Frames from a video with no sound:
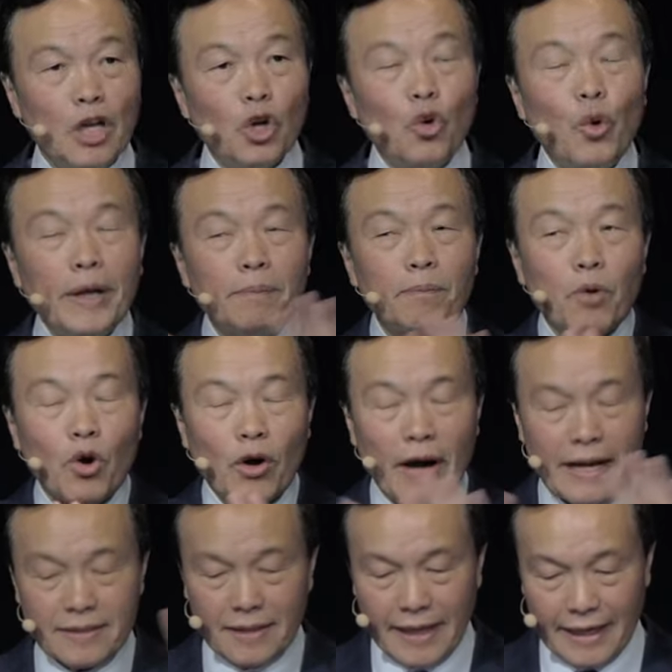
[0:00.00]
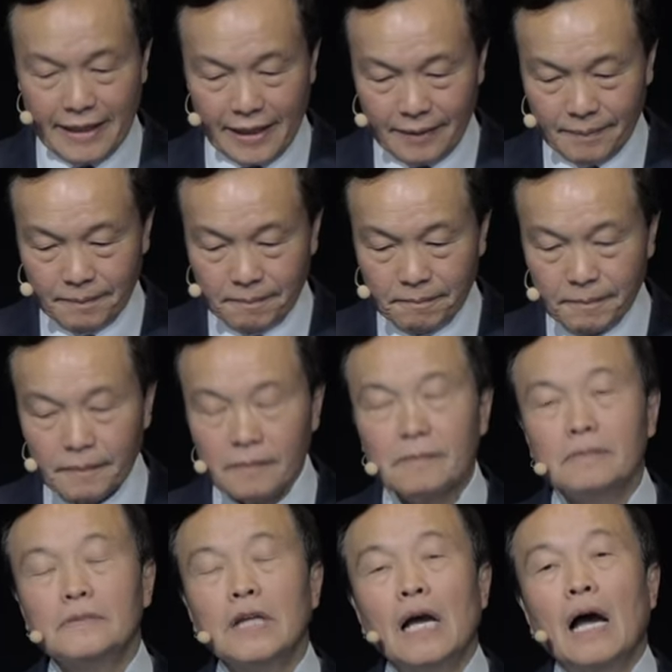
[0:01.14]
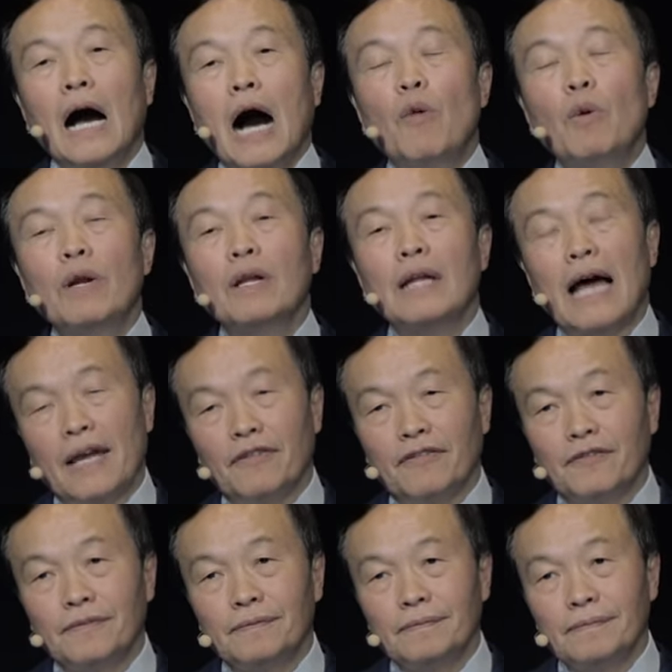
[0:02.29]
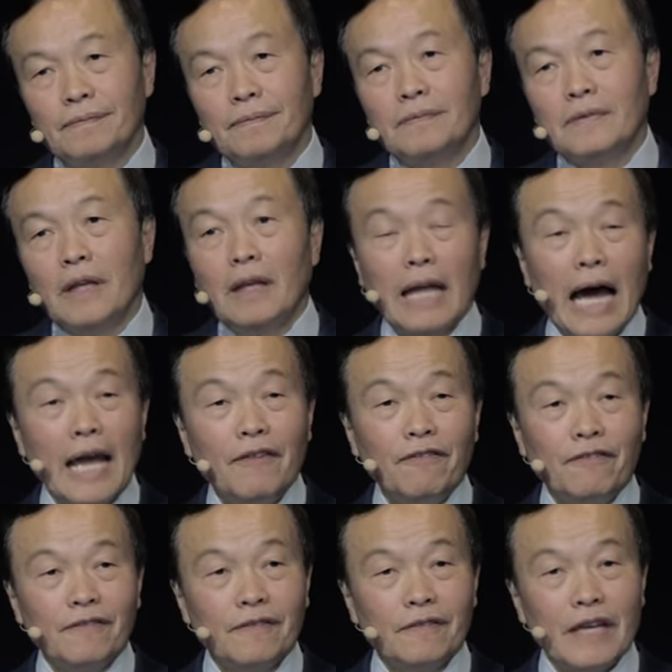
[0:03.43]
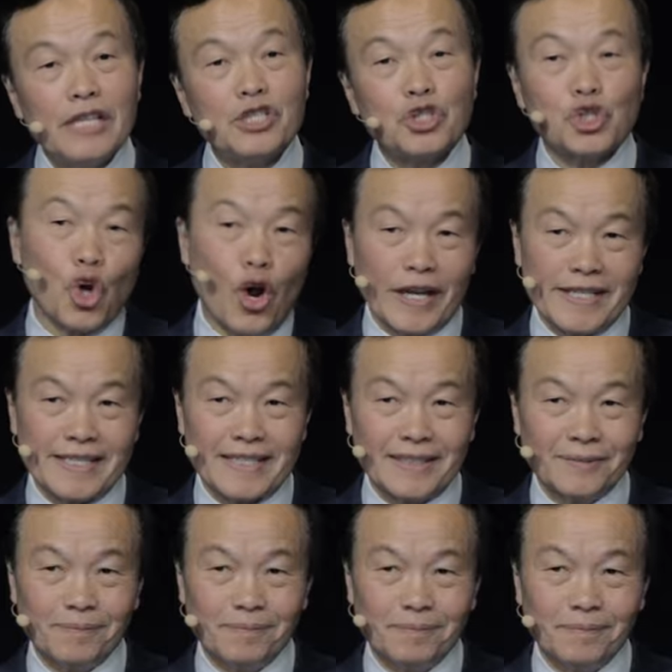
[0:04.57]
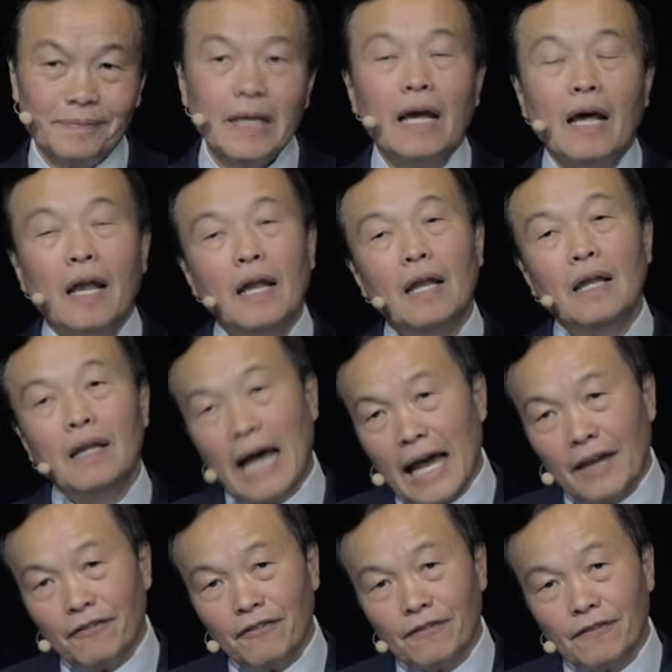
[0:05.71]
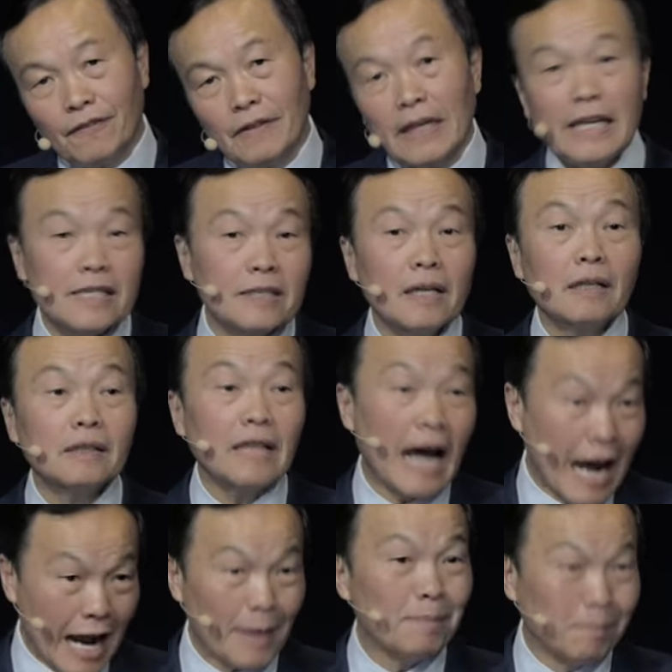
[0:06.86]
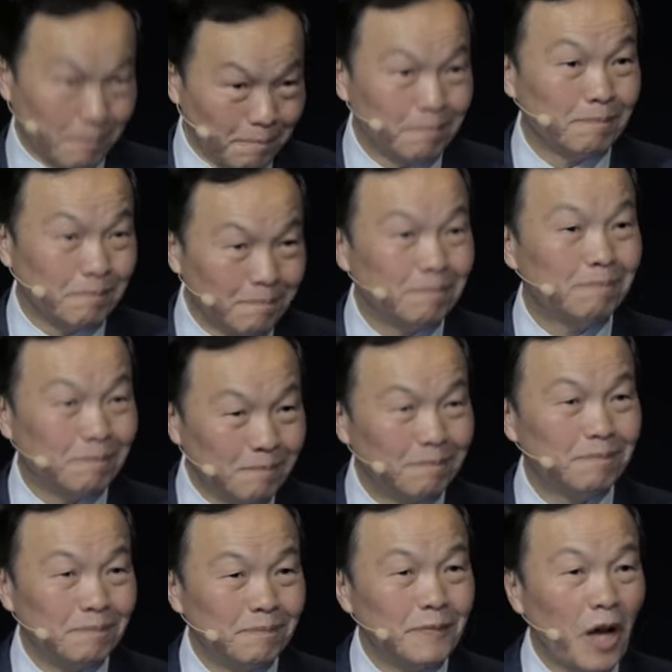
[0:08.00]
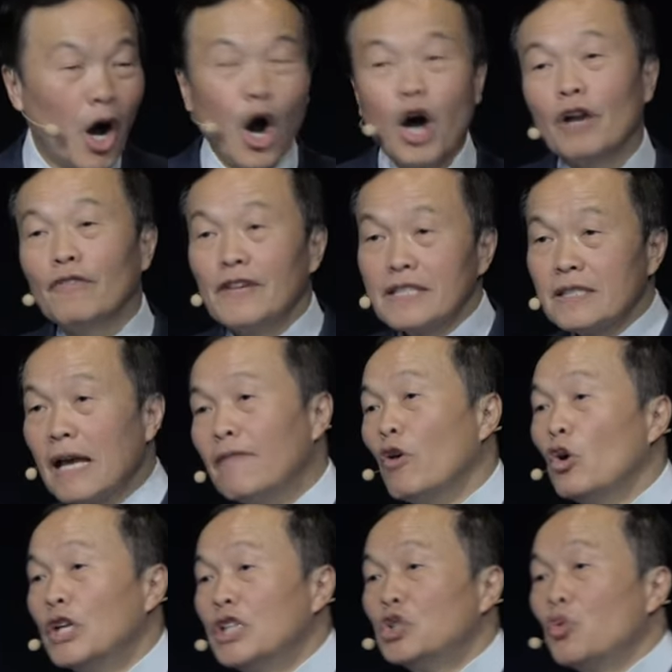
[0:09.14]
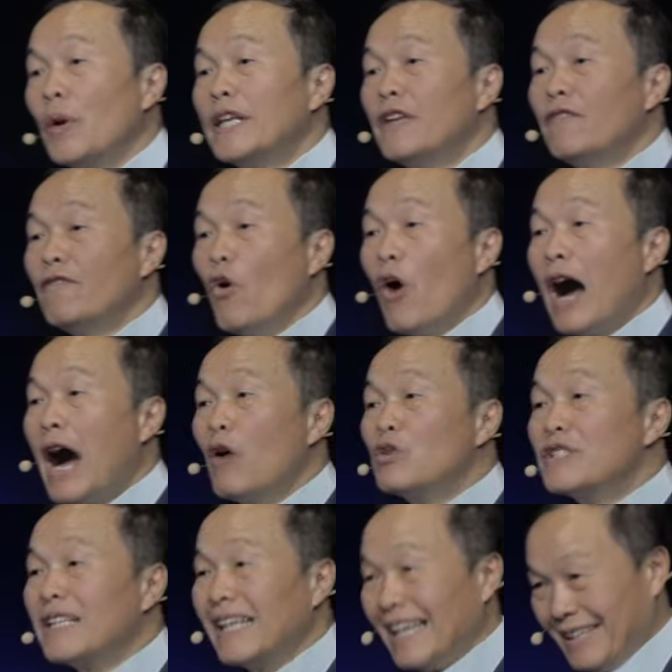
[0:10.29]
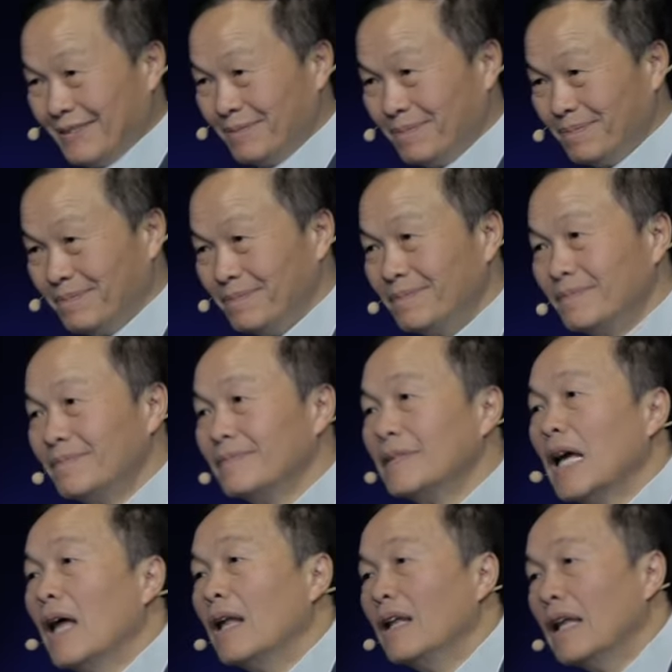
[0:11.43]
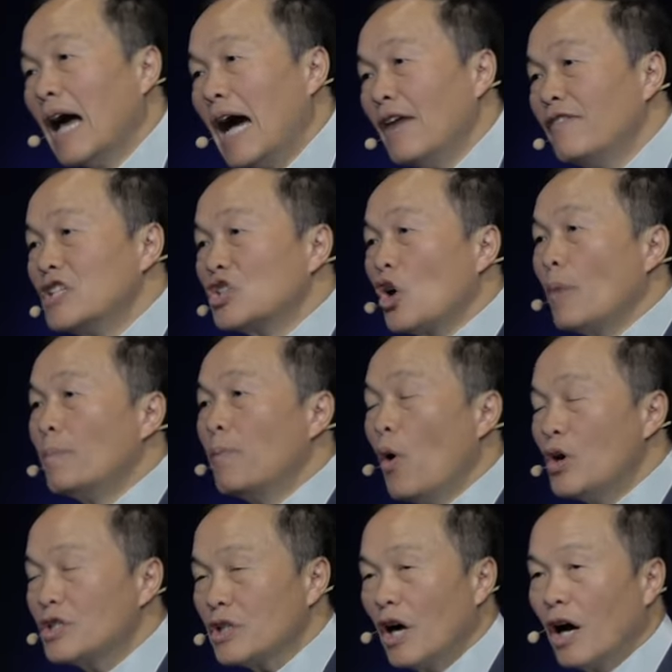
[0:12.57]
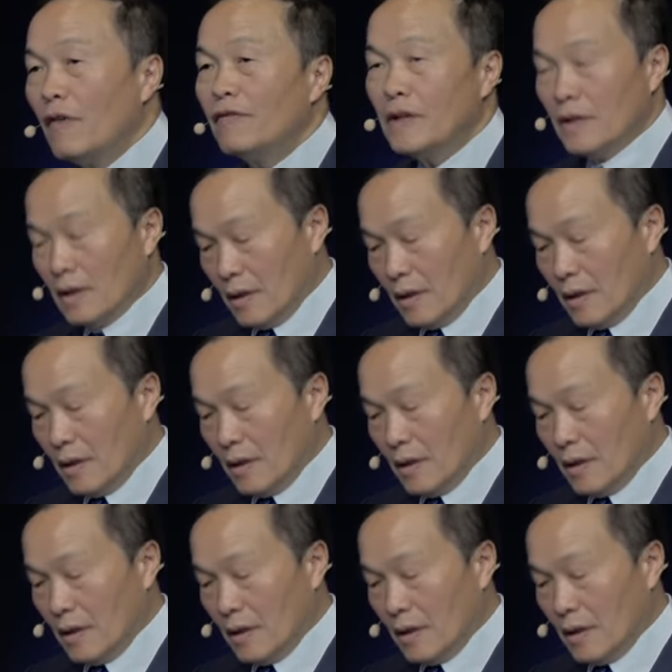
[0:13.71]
Quit procrastinating. Our life is choice. Life is time. All of us have only 24 hours a day. Life is composed of